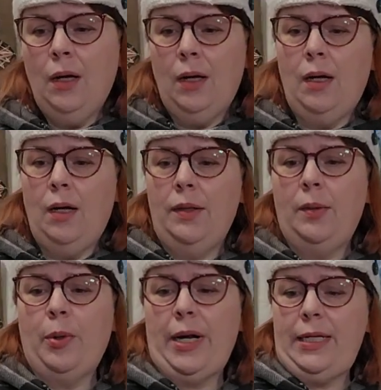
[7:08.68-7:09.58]
The
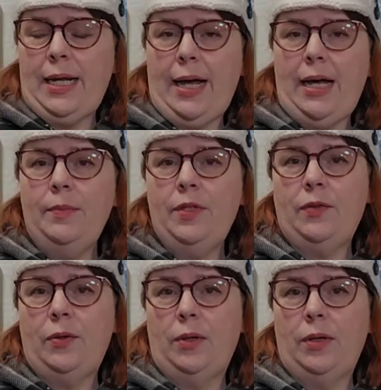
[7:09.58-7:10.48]
bread tabs, of
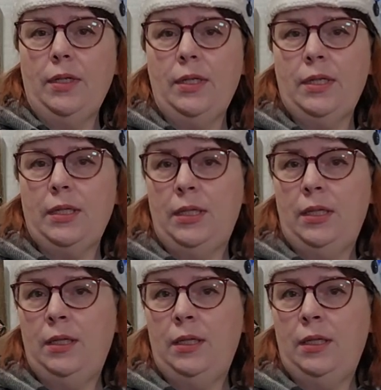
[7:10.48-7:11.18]
course.